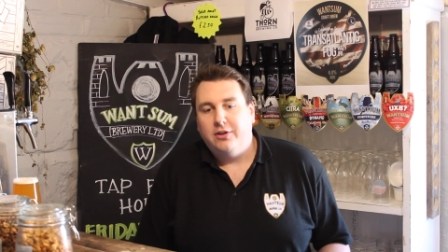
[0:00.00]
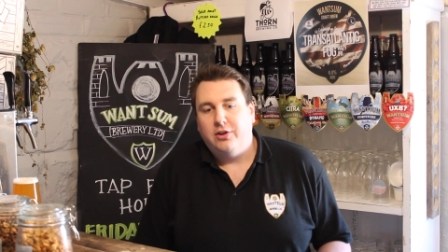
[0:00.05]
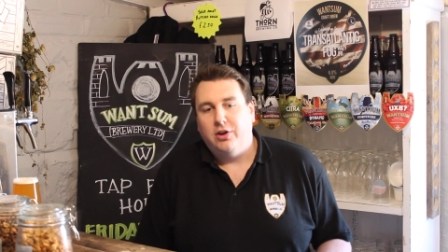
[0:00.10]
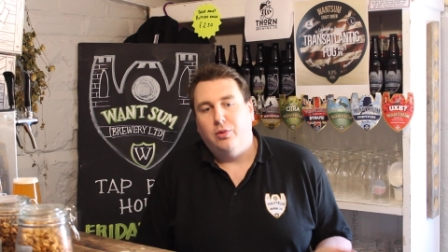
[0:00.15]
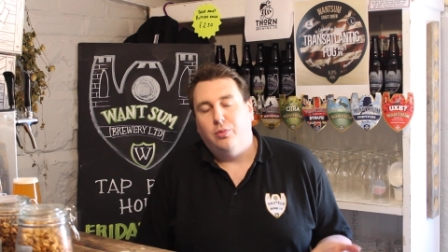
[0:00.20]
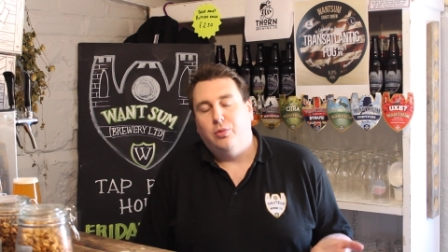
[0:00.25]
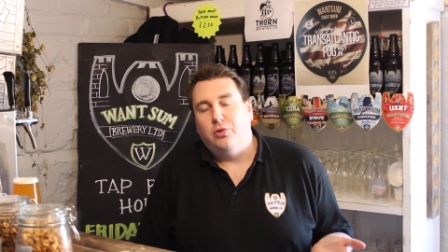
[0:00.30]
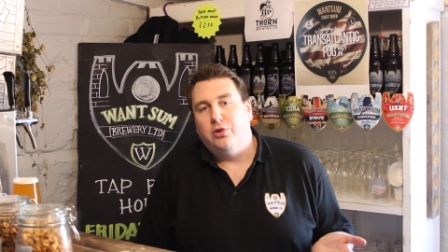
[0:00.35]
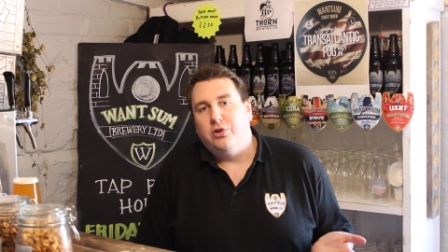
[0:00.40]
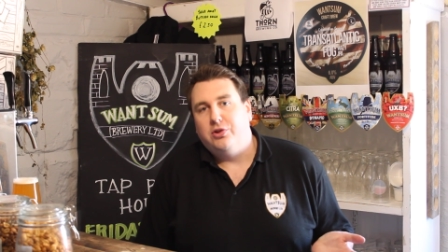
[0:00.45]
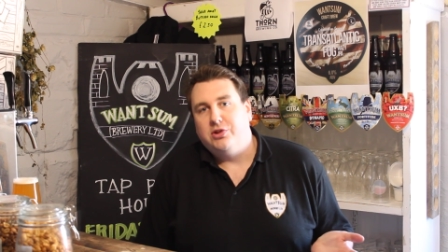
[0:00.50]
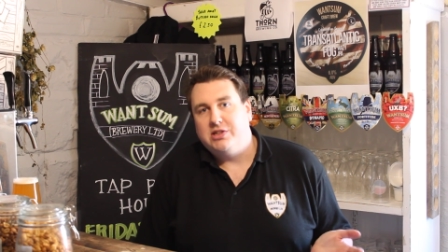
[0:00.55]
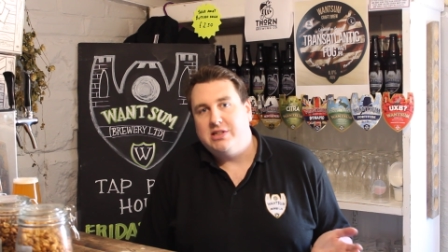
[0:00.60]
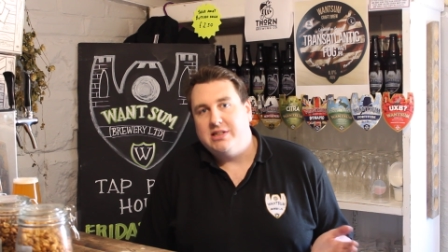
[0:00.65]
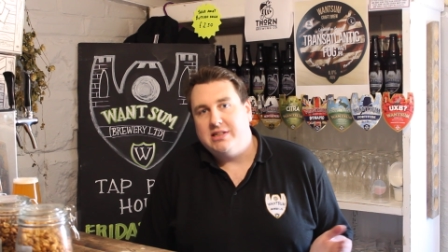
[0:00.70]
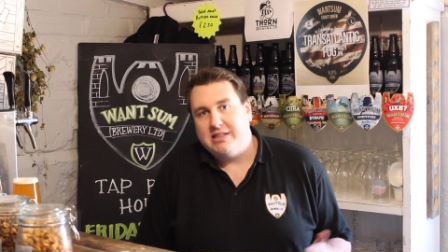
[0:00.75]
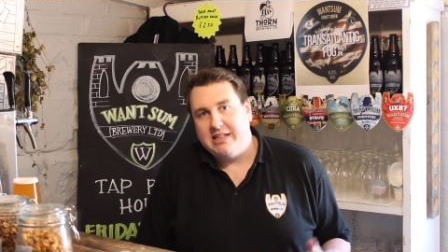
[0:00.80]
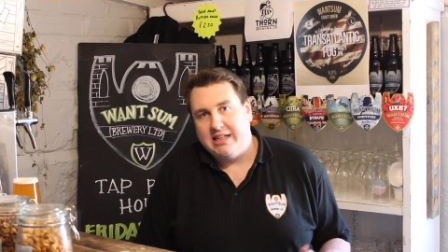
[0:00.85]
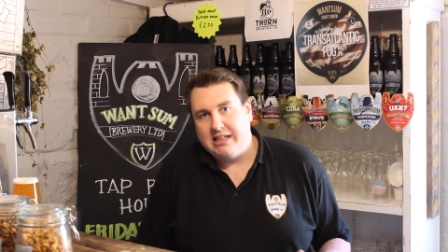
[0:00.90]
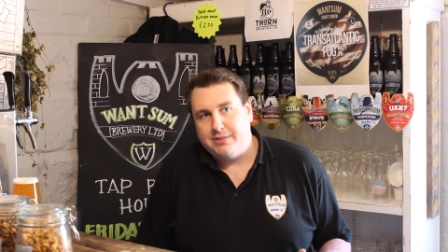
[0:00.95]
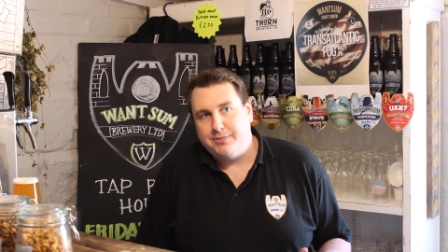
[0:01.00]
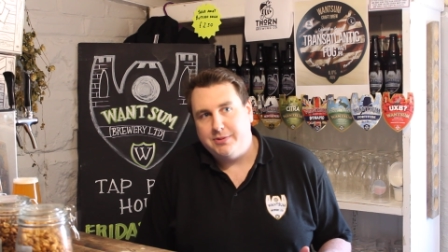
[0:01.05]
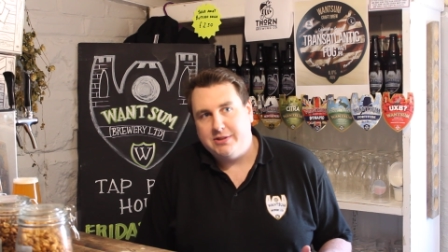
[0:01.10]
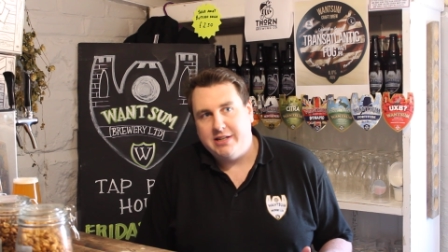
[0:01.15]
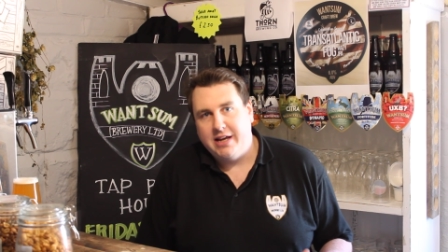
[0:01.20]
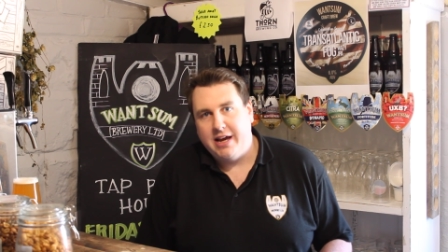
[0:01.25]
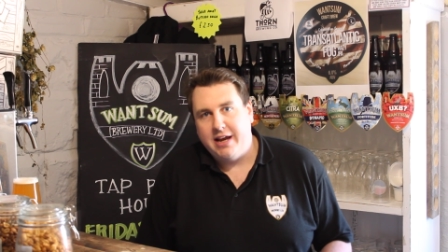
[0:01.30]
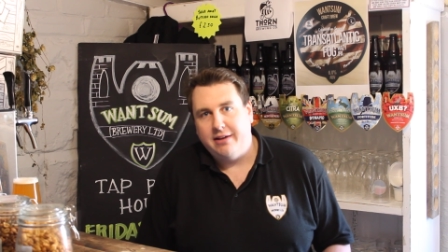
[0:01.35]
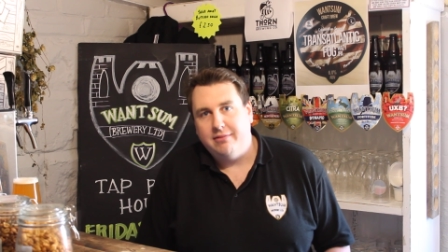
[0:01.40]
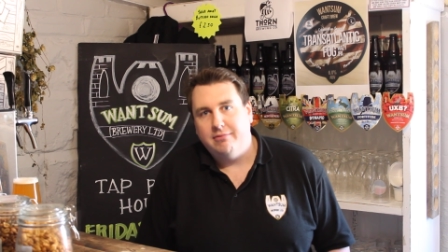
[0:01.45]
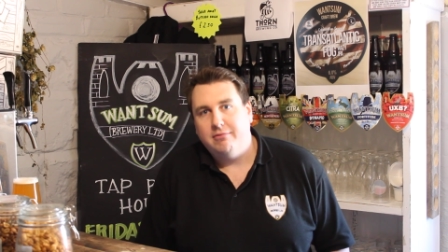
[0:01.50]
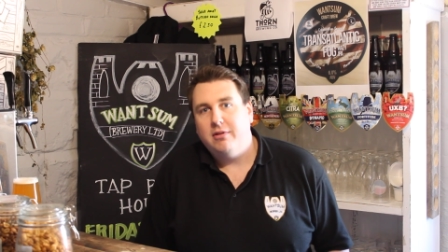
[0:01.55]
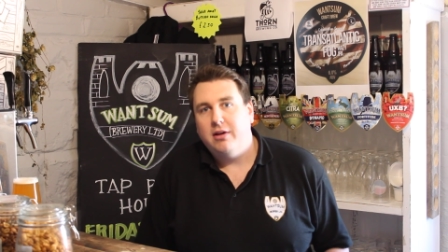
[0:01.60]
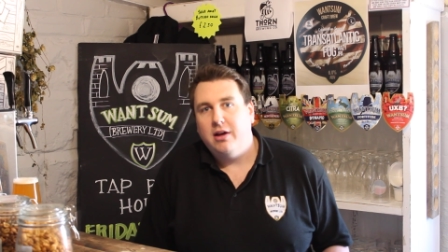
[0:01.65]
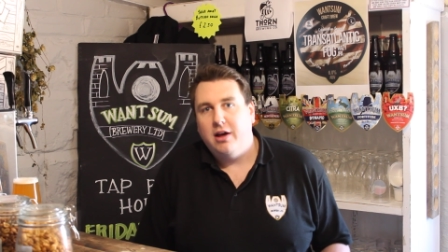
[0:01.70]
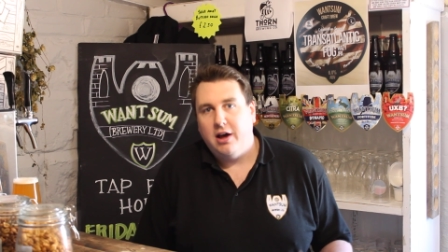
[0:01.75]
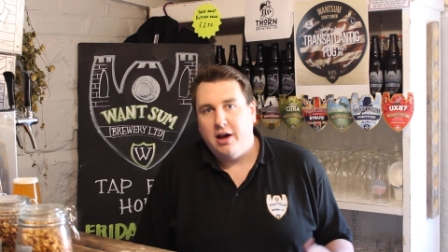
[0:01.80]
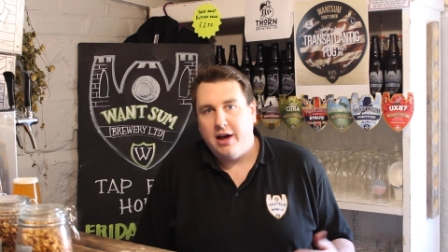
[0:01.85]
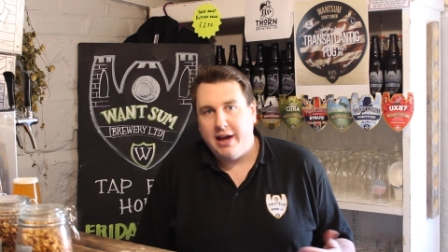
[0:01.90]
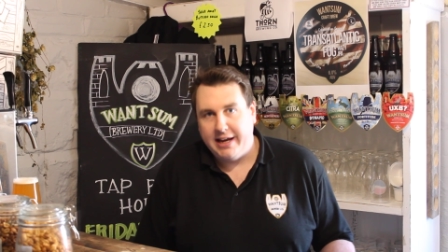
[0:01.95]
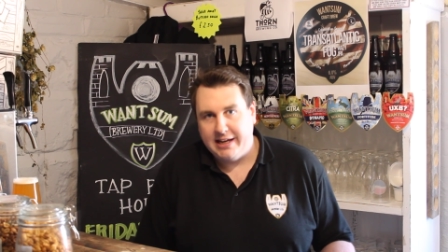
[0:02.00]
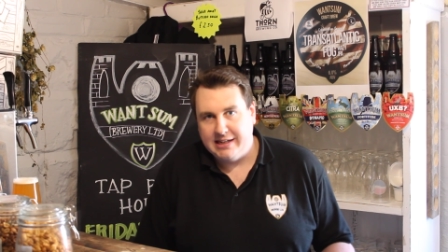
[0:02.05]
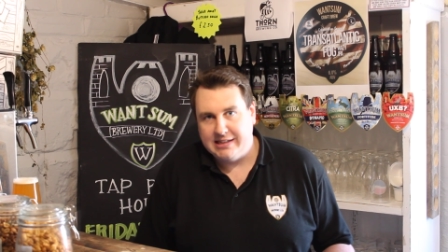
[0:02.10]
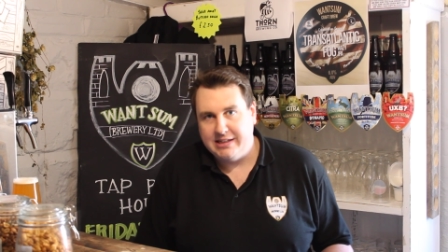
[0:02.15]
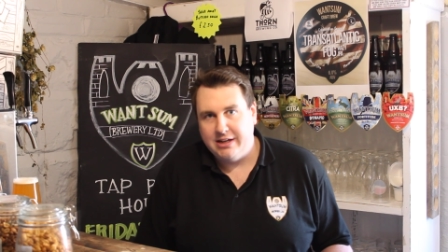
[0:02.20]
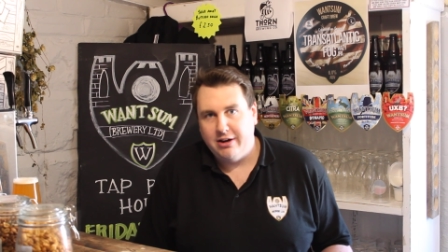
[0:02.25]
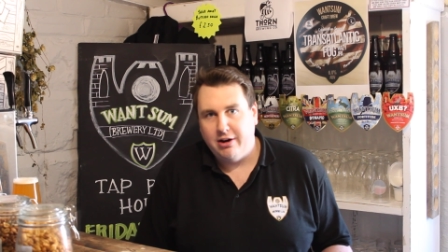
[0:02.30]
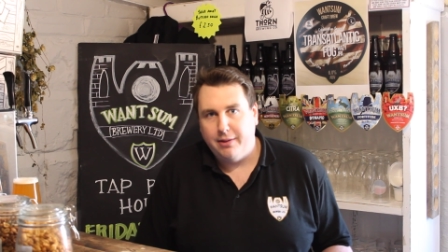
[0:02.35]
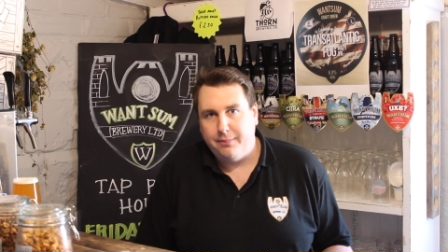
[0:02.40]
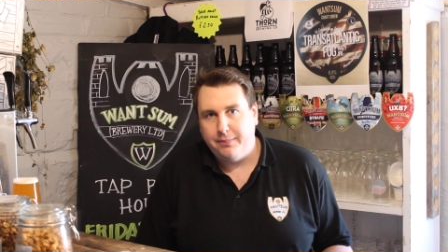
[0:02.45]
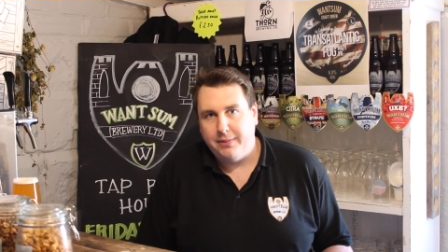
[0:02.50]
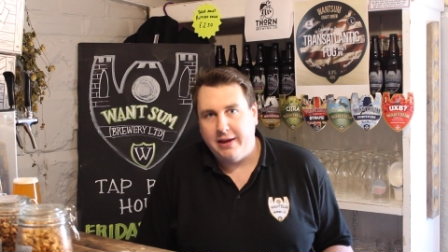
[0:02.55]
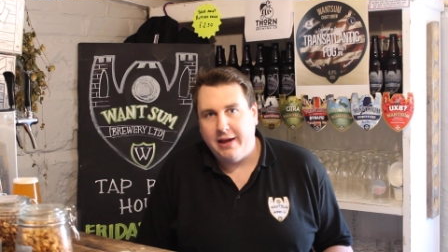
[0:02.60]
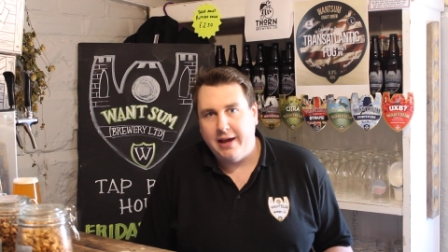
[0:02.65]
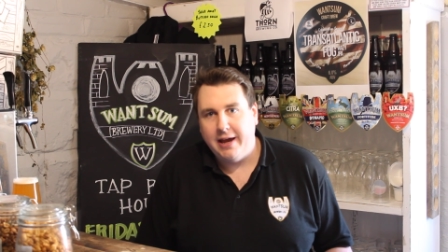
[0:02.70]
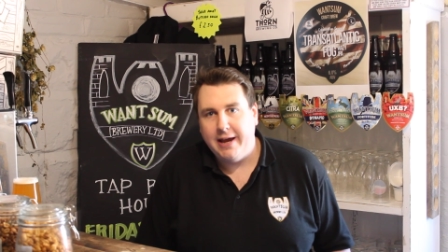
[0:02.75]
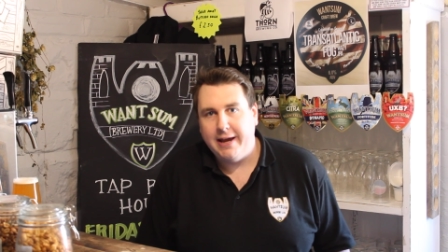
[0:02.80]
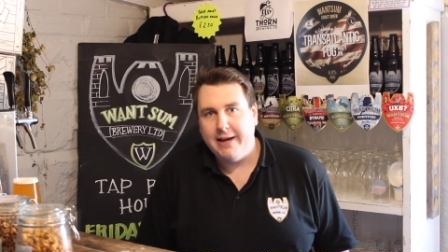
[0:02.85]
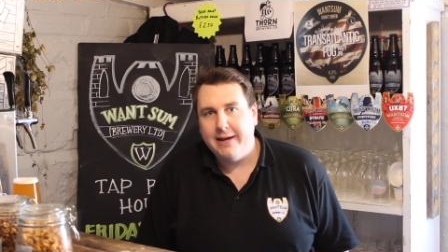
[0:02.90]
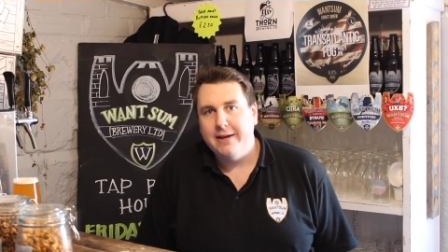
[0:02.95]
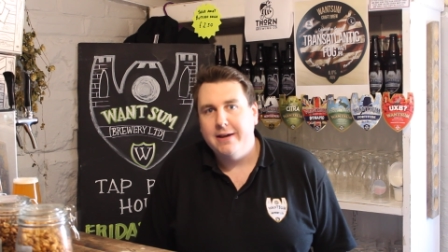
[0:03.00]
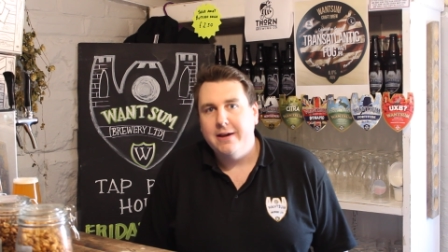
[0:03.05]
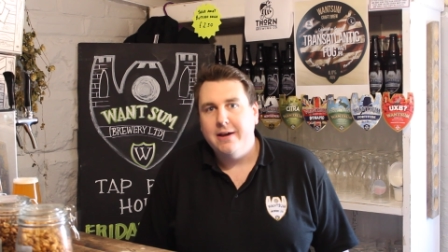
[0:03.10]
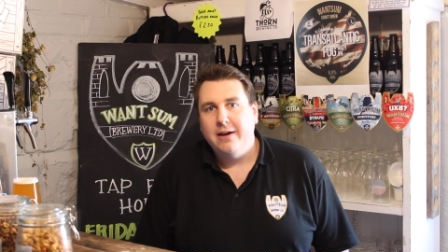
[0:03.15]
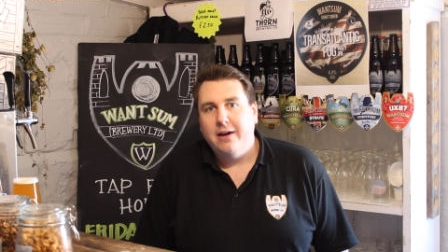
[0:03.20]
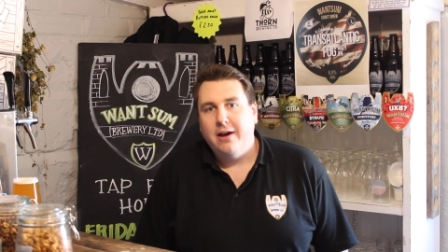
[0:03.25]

that was 6%, a hazy IPA,